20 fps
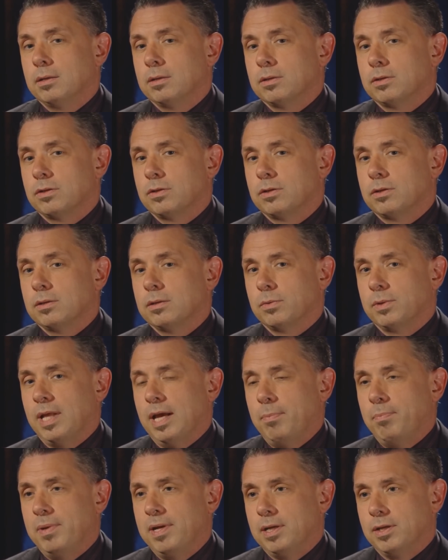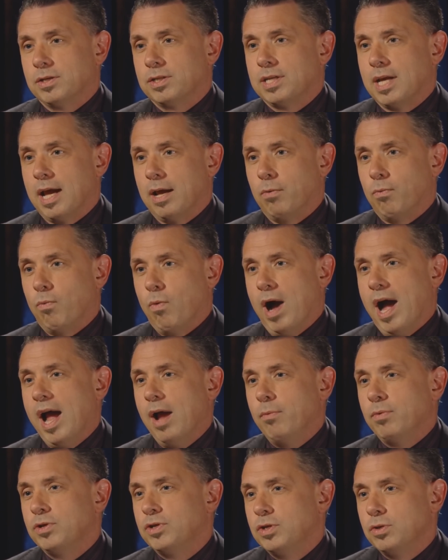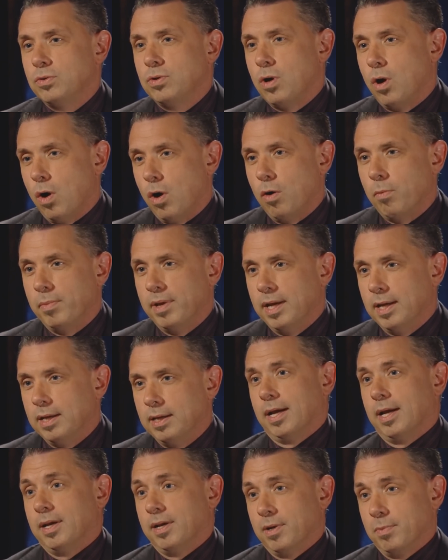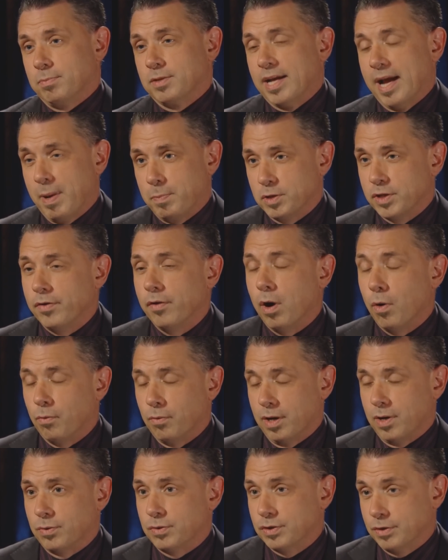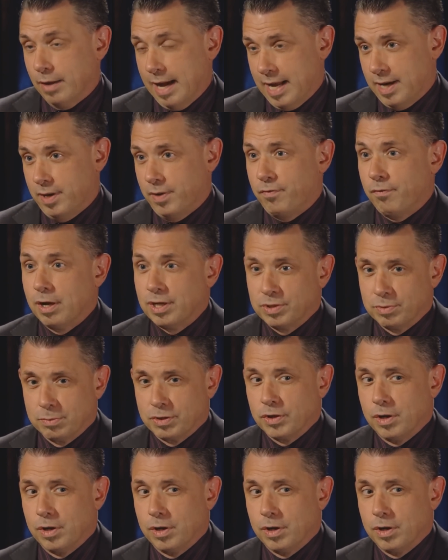So with that being said, why would you call me? And I'm actually all Narcissan and a